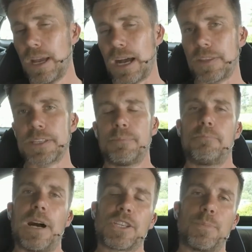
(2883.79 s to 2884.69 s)
Uh, there's a
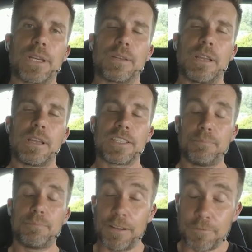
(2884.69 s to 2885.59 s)
much big, uh, there's
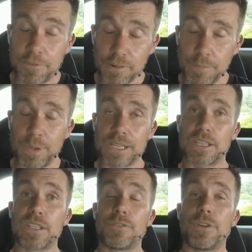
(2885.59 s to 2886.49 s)
a, a very big
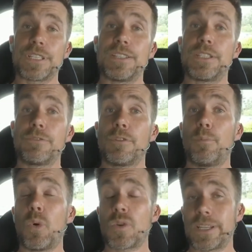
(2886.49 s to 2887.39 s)
difference in
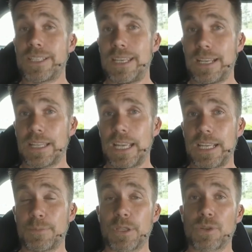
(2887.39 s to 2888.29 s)
different porting
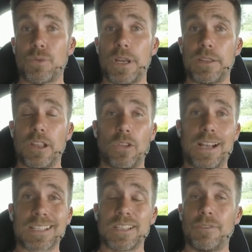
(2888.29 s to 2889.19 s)
techniques between the
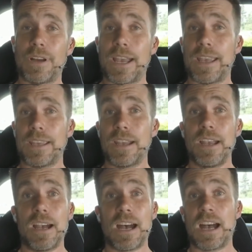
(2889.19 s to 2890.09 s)
likes of a,
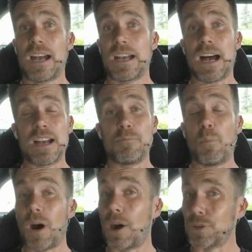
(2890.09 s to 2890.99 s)
uh, a
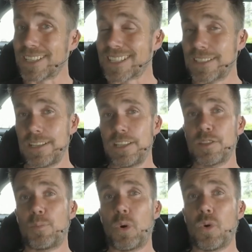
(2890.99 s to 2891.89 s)
mild
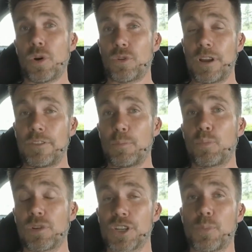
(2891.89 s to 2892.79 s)
extend port or even a
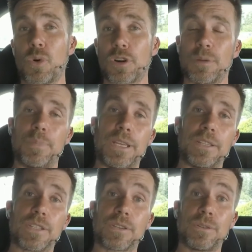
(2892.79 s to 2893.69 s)
bridge port
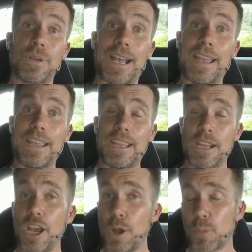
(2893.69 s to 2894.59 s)
compared to
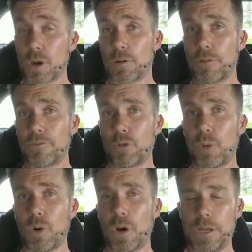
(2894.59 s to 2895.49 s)
a peripheral
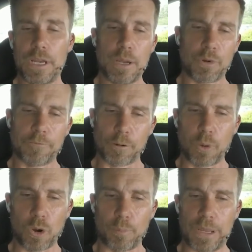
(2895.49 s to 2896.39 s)
port. Peripheral
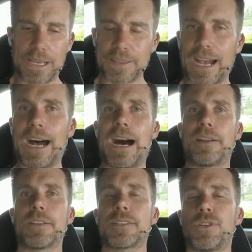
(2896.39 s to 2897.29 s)
port being the
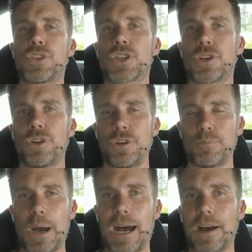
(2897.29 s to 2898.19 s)
hardest to
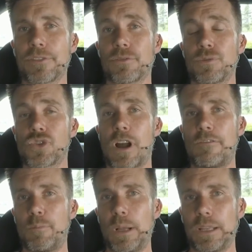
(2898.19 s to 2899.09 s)
tune. Part throttle
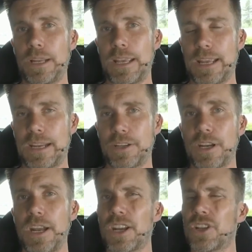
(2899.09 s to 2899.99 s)
drivability
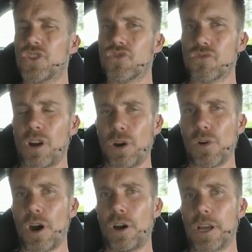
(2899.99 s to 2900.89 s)
and
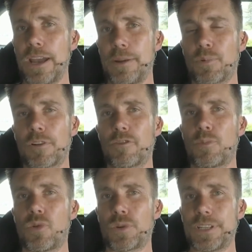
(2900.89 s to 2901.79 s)
control on a
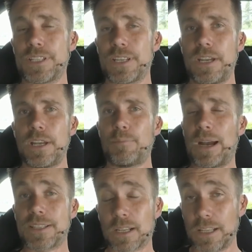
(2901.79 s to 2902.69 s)
peripheral port is
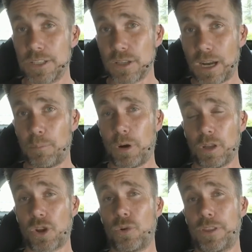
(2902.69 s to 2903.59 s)
basically
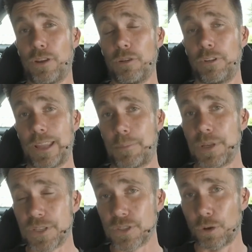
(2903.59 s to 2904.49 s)
diabolical. The
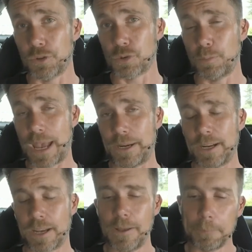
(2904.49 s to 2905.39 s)
overlap is so
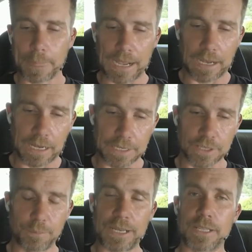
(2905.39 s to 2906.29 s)
dramatic. Uh,
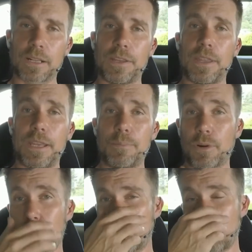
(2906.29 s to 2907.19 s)
so basically the
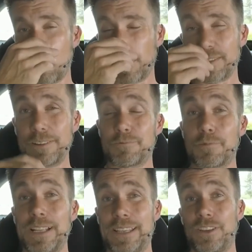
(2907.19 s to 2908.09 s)
peripheral port are
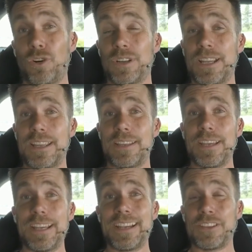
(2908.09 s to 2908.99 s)
really only
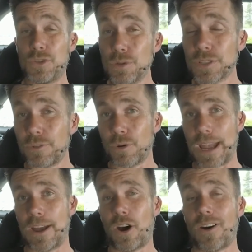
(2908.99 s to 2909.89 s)
useful
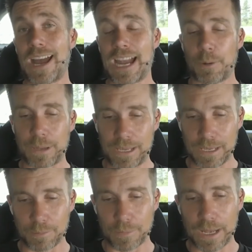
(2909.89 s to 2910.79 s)
at high R
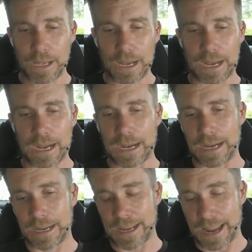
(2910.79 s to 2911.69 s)
P M
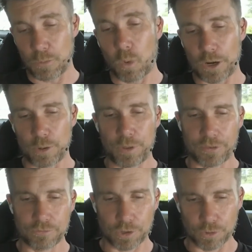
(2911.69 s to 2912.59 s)
uh, and wide open
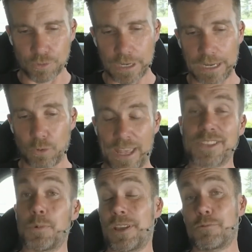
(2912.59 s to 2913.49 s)
throttle. Uh, well,
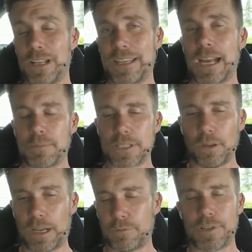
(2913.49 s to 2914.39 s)
that's where it really comes to
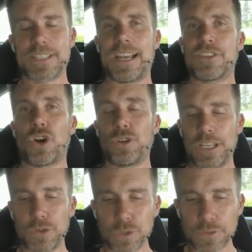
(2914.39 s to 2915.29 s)
life. When I say it's
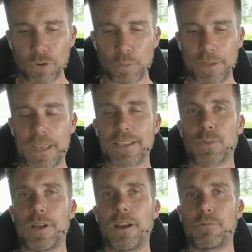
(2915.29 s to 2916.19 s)
only useful, but
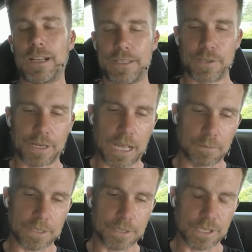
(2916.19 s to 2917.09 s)
that's where it really sort of
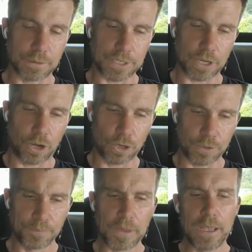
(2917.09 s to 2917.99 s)
comes into its own.